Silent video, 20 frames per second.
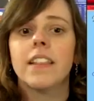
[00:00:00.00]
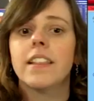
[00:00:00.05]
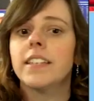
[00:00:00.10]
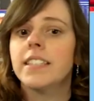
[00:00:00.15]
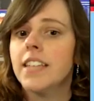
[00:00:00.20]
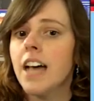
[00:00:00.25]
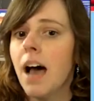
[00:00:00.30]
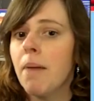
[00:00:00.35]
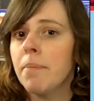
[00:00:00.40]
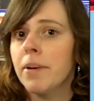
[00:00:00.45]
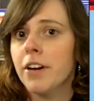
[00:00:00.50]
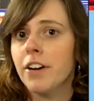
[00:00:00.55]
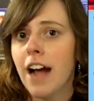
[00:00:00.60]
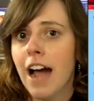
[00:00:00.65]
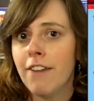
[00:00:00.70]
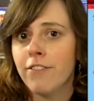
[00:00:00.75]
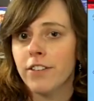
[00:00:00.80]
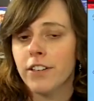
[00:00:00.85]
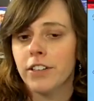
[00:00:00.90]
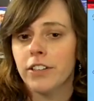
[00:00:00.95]
The
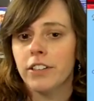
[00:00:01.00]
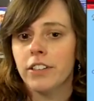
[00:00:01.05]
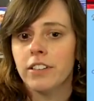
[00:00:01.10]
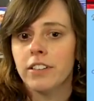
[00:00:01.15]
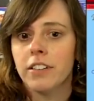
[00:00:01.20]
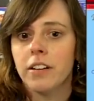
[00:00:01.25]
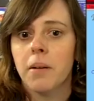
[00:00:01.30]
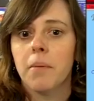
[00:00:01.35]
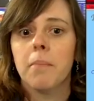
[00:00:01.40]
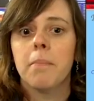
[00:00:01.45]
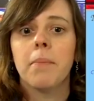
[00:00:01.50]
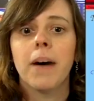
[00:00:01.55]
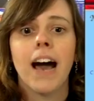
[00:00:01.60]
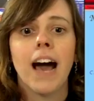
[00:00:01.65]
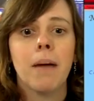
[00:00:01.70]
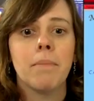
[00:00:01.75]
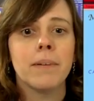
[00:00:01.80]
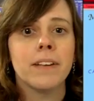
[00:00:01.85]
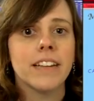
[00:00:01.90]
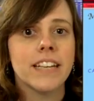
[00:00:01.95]
topographical,
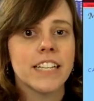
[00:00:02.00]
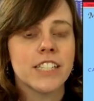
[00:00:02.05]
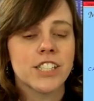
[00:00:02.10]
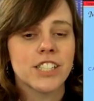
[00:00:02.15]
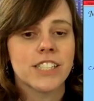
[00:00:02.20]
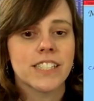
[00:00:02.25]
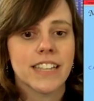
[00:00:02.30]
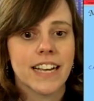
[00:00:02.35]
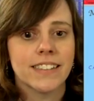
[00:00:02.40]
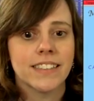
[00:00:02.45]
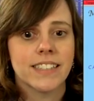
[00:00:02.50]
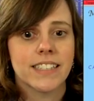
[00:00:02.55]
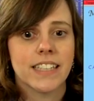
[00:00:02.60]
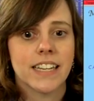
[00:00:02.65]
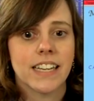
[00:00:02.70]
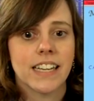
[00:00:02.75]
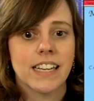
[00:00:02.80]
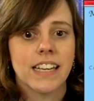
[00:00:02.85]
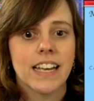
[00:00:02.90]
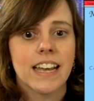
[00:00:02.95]
population
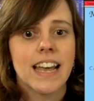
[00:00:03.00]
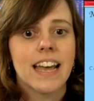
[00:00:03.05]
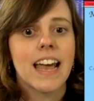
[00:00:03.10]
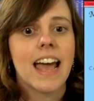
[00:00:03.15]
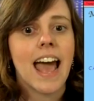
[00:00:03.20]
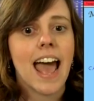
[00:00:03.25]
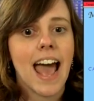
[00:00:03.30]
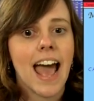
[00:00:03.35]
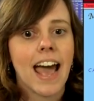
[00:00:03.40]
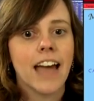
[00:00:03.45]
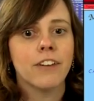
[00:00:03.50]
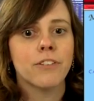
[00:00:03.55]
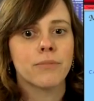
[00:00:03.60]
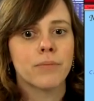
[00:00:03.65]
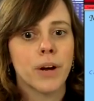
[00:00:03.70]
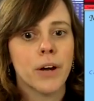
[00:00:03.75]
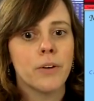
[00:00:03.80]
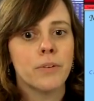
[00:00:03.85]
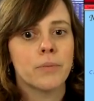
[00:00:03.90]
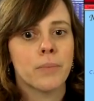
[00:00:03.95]
density,
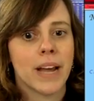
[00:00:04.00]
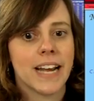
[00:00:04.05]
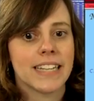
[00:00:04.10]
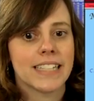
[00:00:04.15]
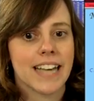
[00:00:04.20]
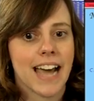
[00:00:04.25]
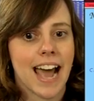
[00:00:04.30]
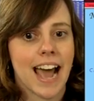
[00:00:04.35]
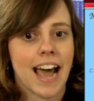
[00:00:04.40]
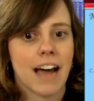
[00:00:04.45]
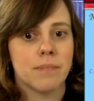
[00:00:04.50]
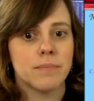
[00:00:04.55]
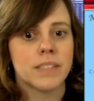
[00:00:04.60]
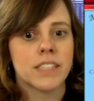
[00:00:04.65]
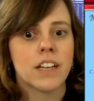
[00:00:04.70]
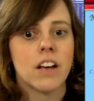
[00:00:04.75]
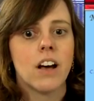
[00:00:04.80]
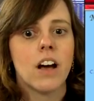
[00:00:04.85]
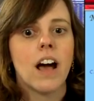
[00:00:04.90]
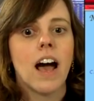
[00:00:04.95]
and roadway
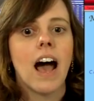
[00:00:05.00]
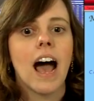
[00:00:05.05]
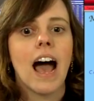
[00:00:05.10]
tabs